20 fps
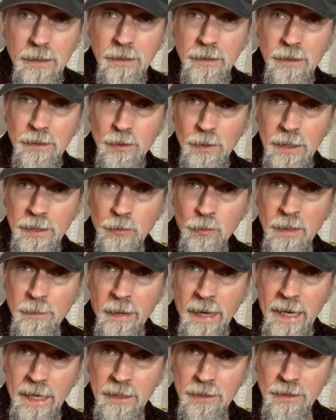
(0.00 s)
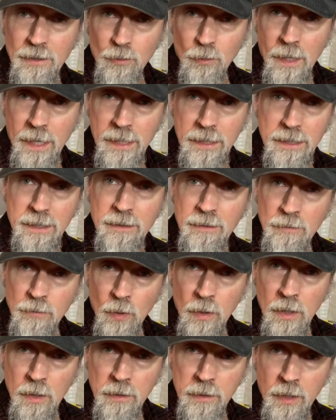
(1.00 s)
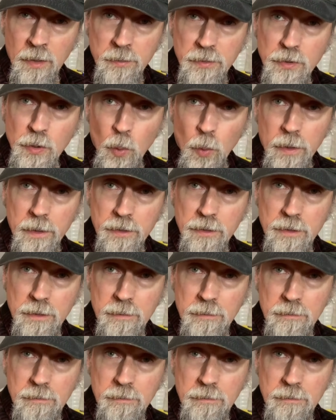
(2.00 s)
So let's repackage the rice for long-term storage.